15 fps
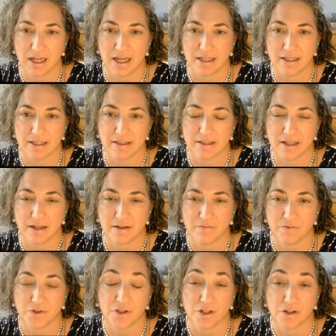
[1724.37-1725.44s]
as
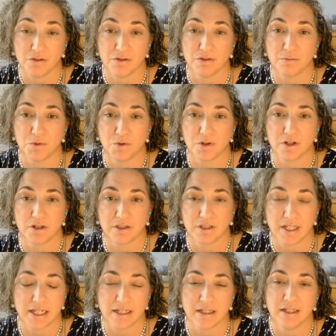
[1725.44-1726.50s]
for the youth, more
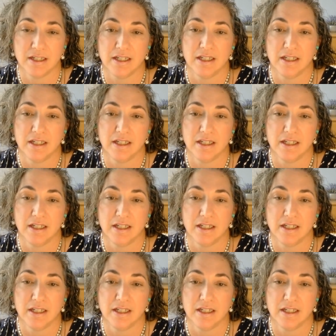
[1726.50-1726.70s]
like